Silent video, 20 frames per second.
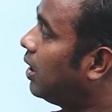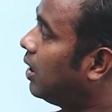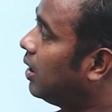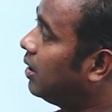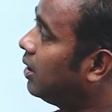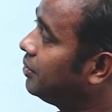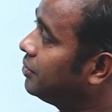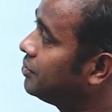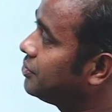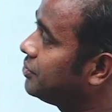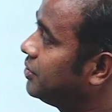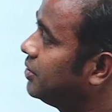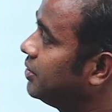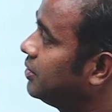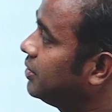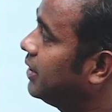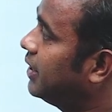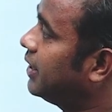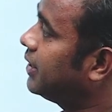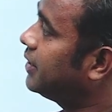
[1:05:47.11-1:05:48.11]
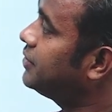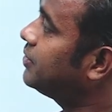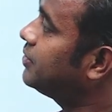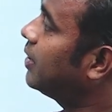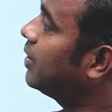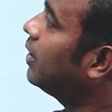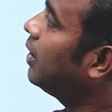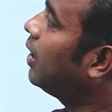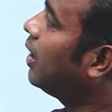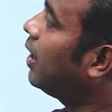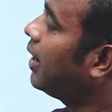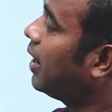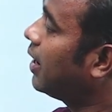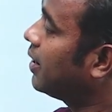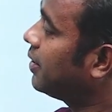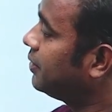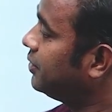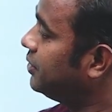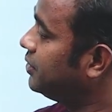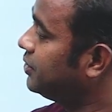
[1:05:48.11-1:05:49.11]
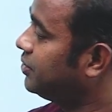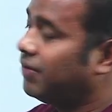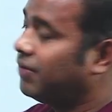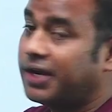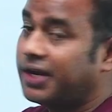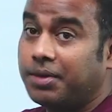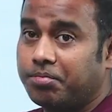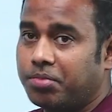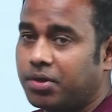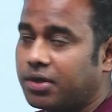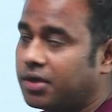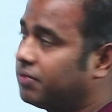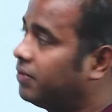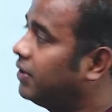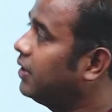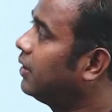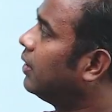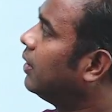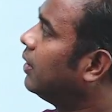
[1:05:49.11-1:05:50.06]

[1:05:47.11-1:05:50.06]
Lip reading: used here is, this is a very important one.